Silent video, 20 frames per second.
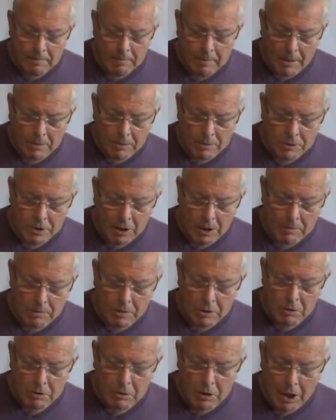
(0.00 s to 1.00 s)
most
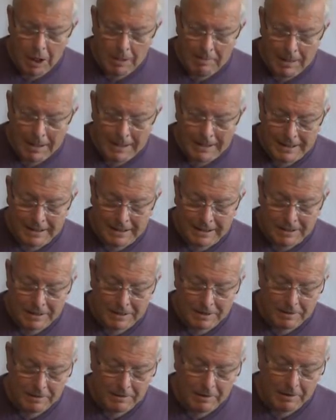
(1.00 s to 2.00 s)
type 2
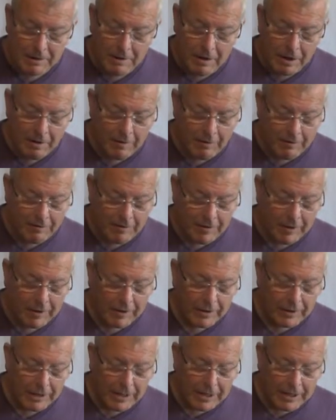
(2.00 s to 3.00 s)
diabetics
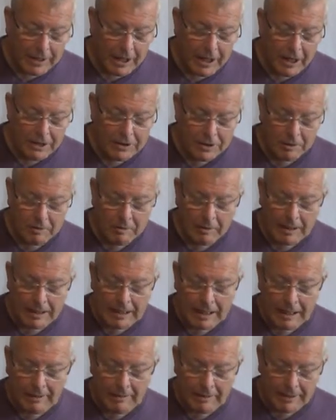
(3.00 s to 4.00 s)
feel lethargic
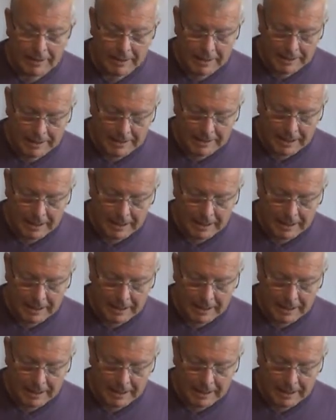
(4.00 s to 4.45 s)
when they're in this